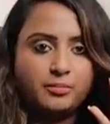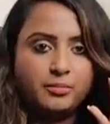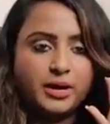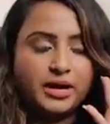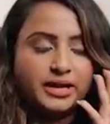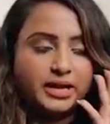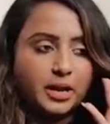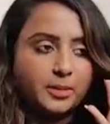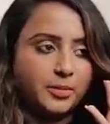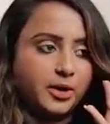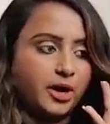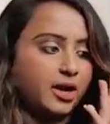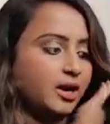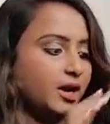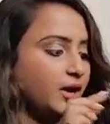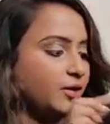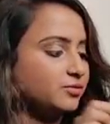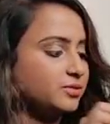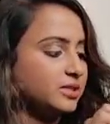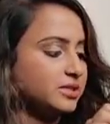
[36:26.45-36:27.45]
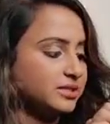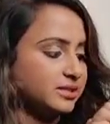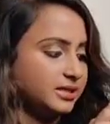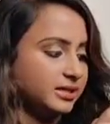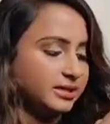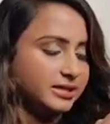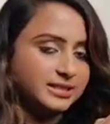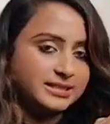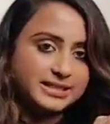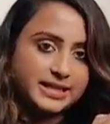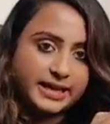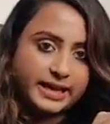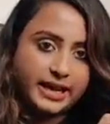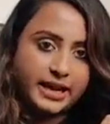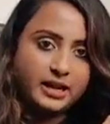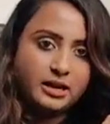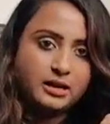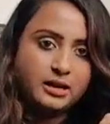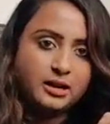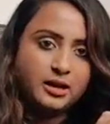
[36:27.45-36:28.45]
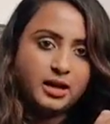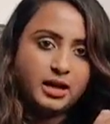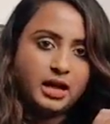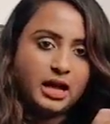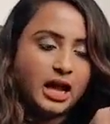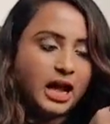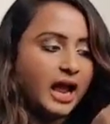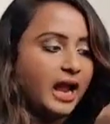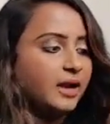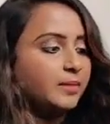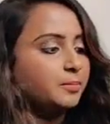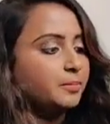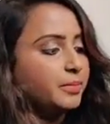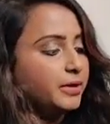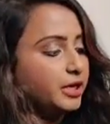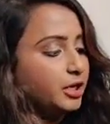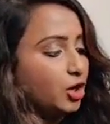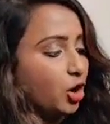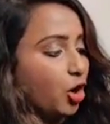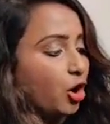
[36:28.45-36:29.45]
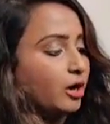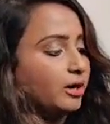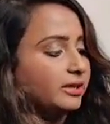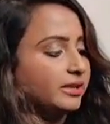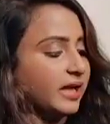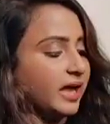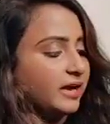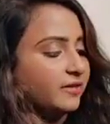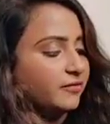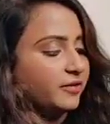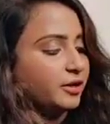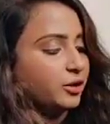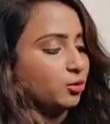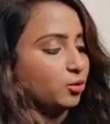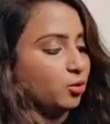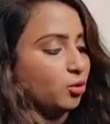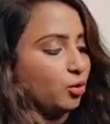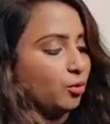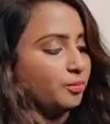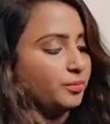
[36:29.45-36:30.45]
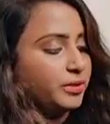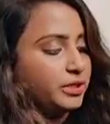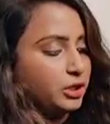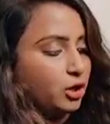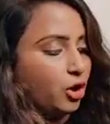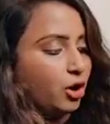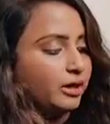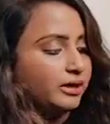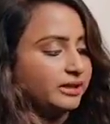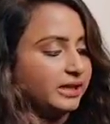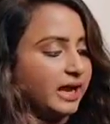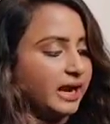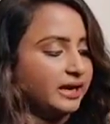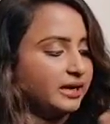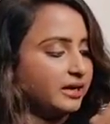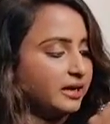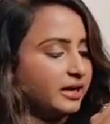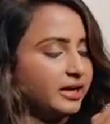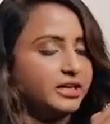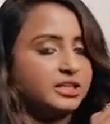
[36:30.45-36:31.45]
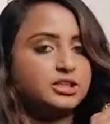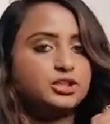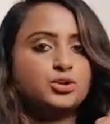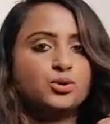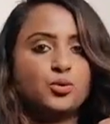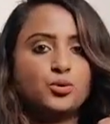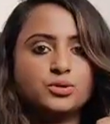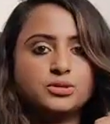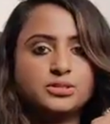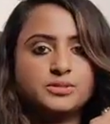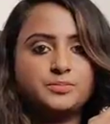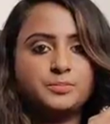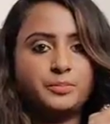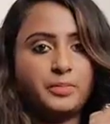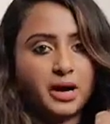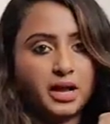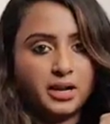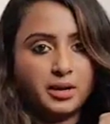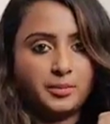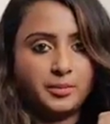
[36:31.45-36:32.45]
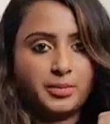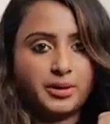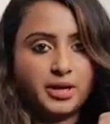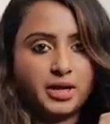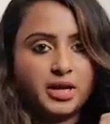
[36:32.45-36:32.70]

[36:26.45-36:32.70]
my camera allows is 30 seconds, and beyond that, when you go beyond that, it shows bulb.